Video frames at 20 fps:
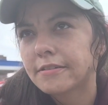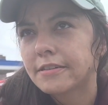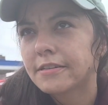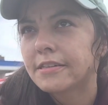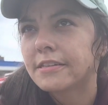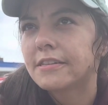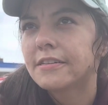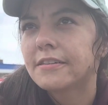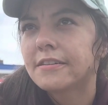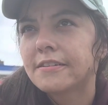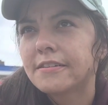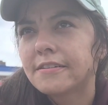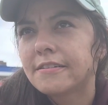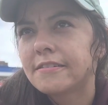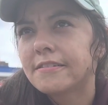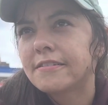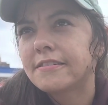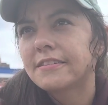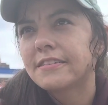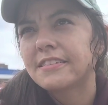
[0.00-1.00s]
Ooh,
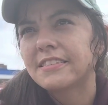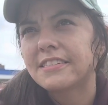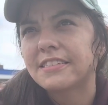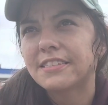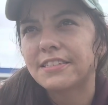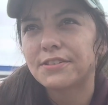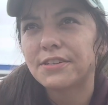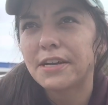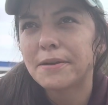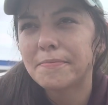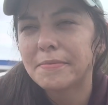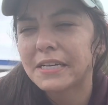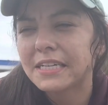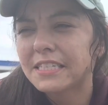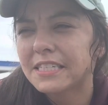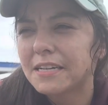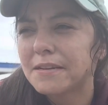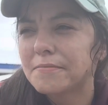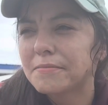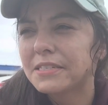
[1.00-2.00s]
so yeah, that's a double whammy. So I mix
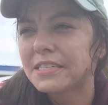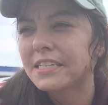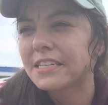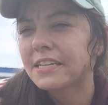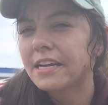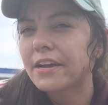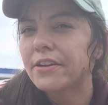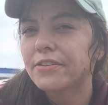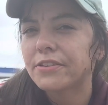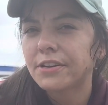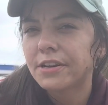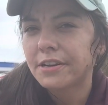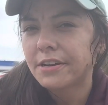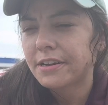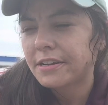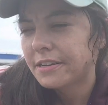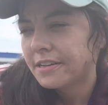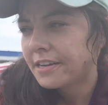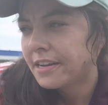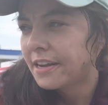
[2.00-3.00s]
them
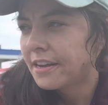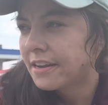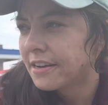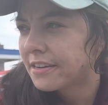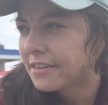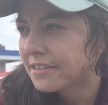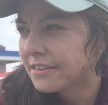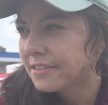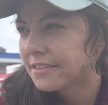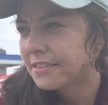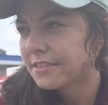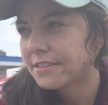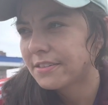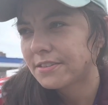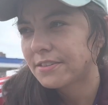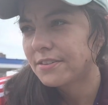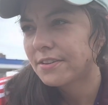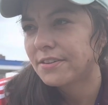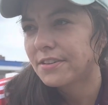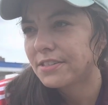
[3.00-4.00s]
together, yeah, because
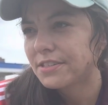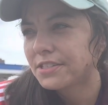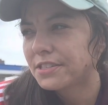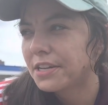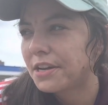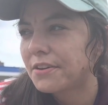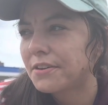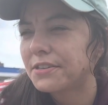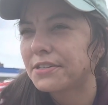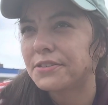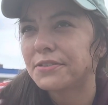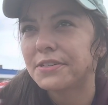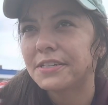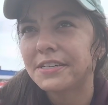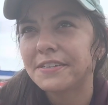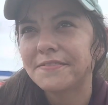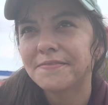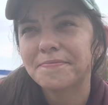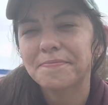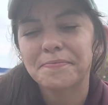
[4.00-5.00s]
you know, tell the people
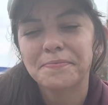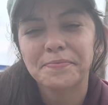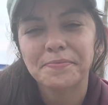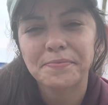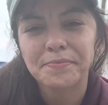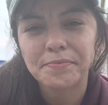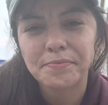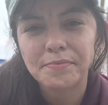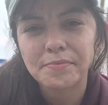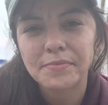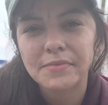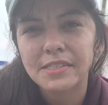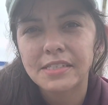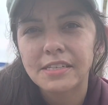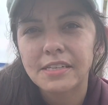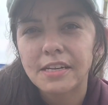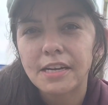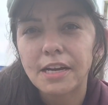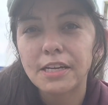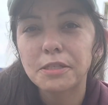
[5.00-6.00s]
what that's called.
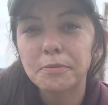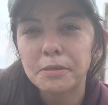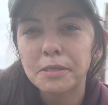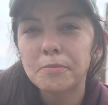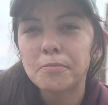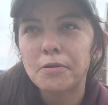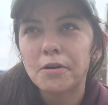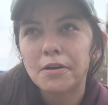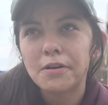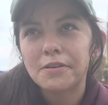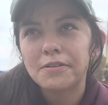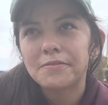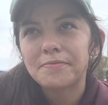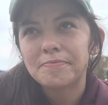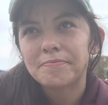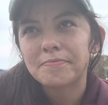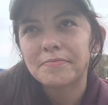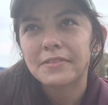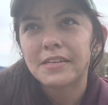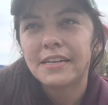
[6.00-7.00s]
A speedball.
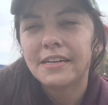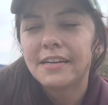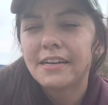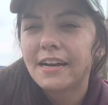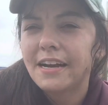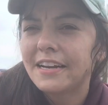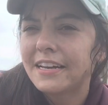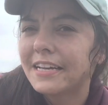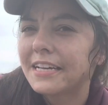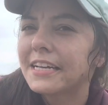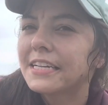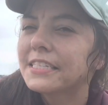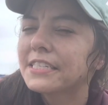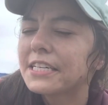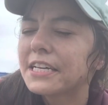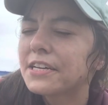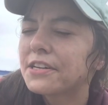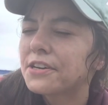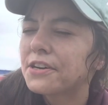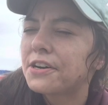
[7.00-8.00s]
Okay. And I guess
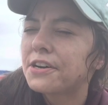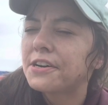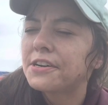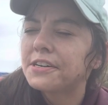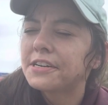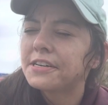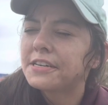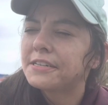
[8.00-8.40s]
they call